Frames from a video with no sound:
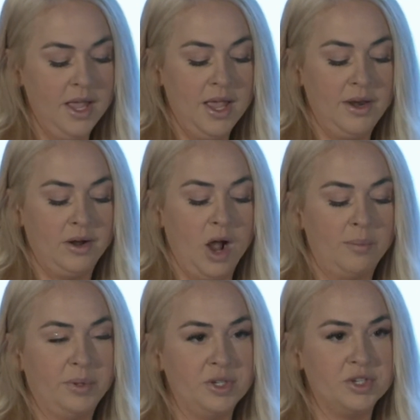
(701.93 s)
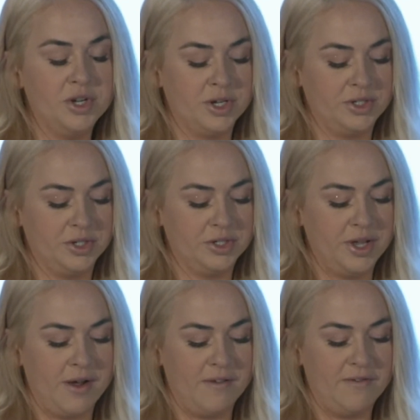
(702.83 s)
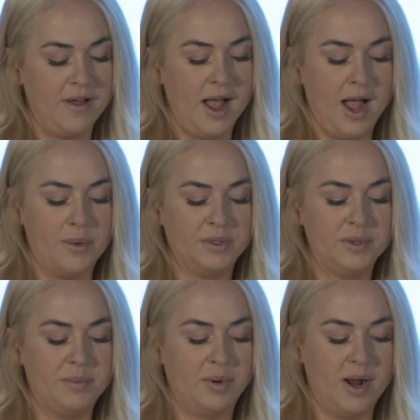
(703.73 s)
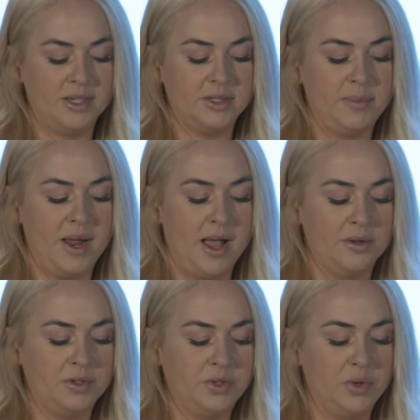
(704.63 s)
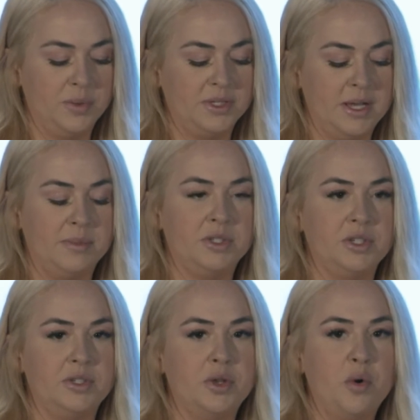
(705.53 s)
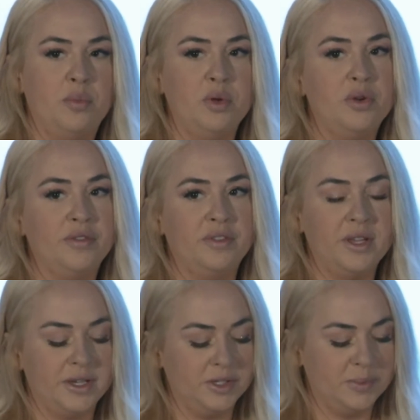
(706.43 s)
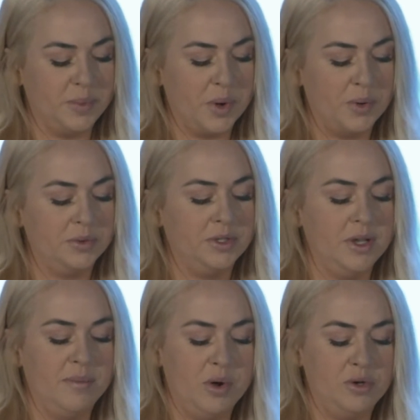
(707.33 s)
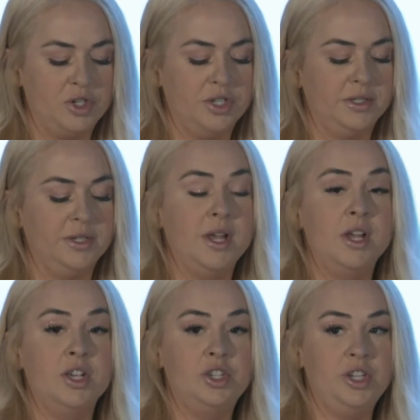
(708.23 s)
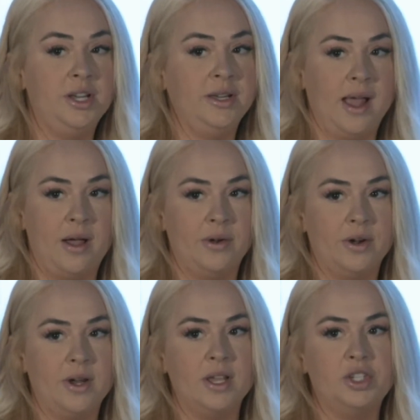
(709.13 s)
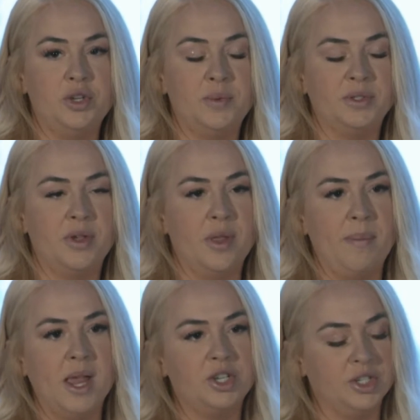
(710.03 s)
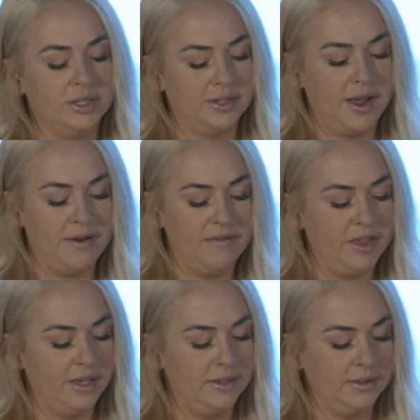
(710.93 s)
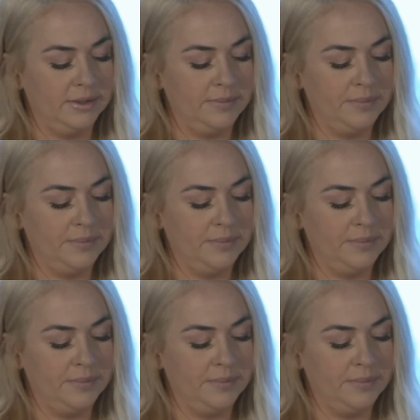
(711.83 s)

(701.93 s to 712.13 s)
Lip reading: An accomplished nurse herself, I was impressed by how Sue was able to so beautifully expose the emotions she encountered as she was on the patient side of things.